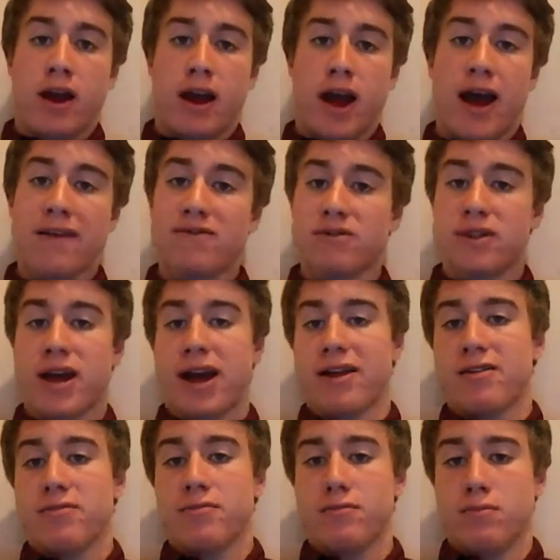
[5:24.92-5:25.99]
after
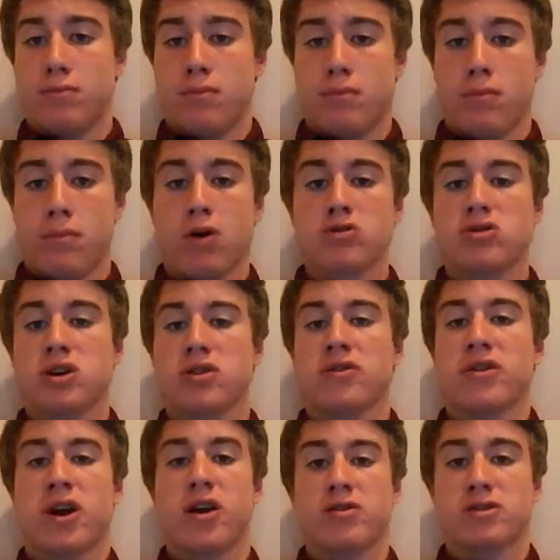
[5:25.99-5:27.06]
that, most
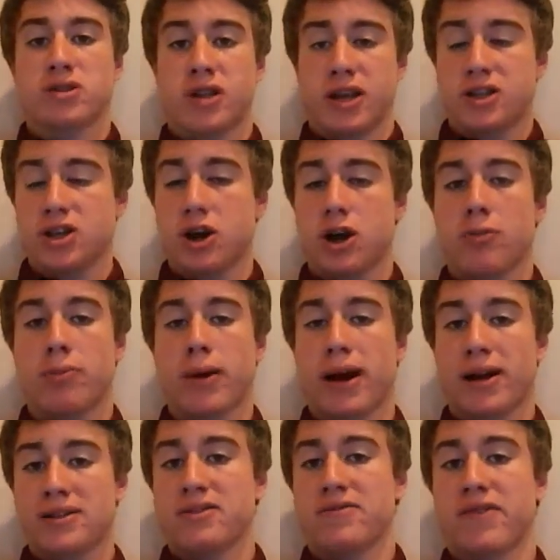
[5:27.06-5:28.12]
of the other states all
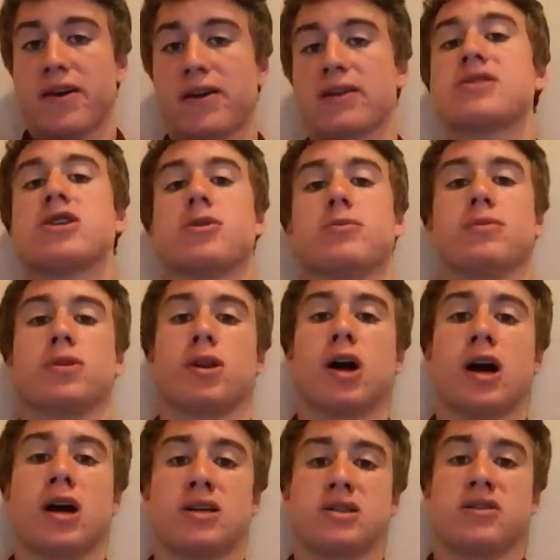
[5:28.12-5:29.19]
passed very similar
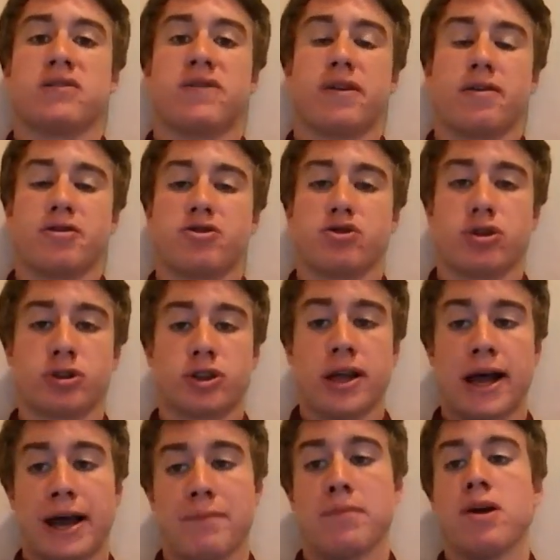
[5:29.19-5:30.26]
laws in a very short
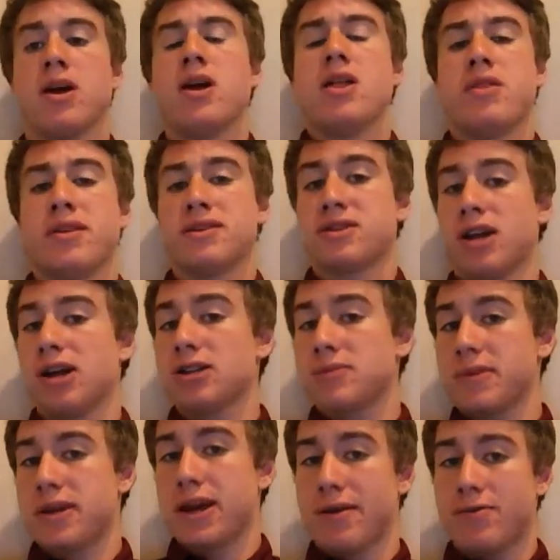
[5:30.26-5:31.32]
time. These laws
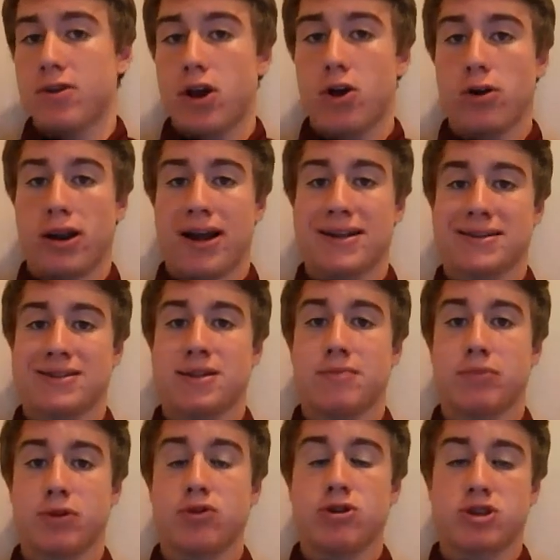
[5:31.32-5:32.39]
became known as the
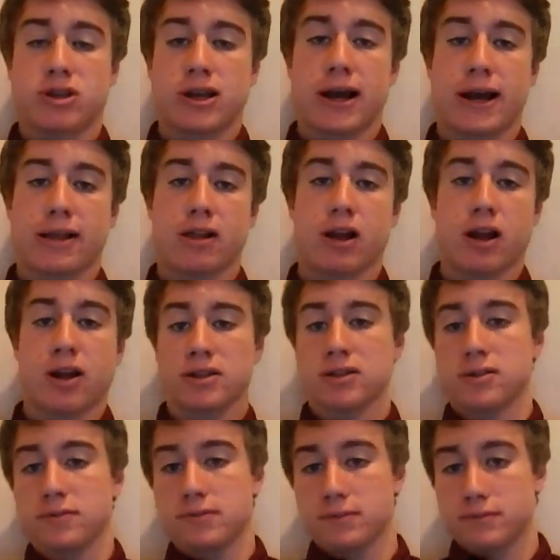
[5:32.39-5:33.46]
Blue Sky
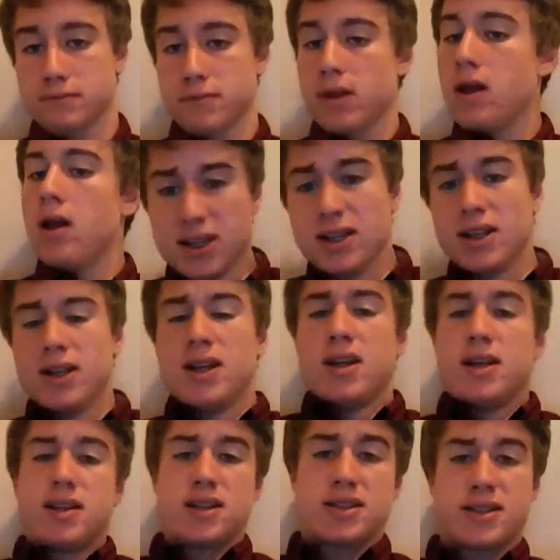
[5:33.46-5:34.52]
Laws.
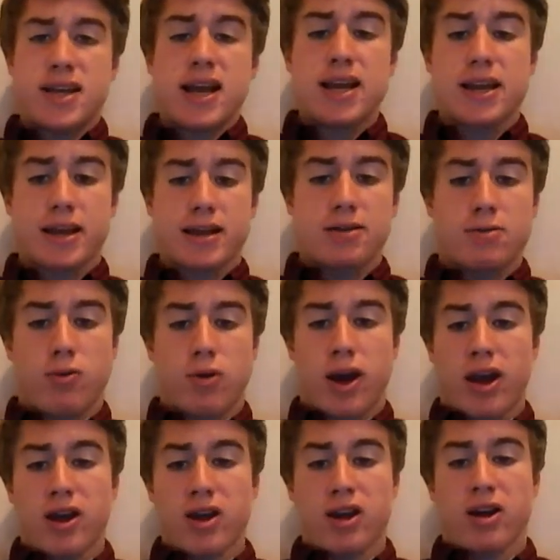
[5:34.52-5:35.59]
The second
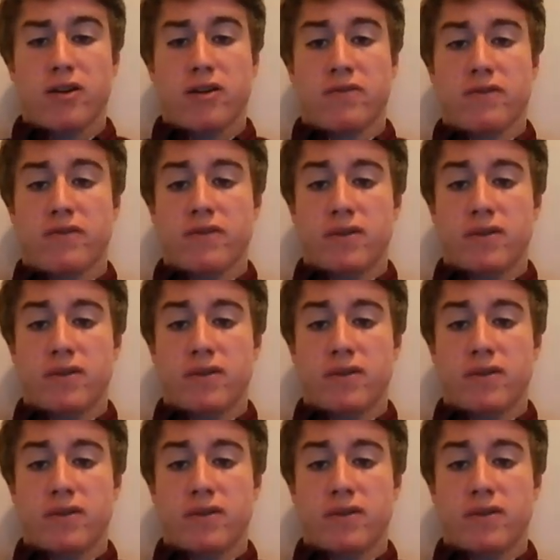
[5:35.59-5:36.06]
way of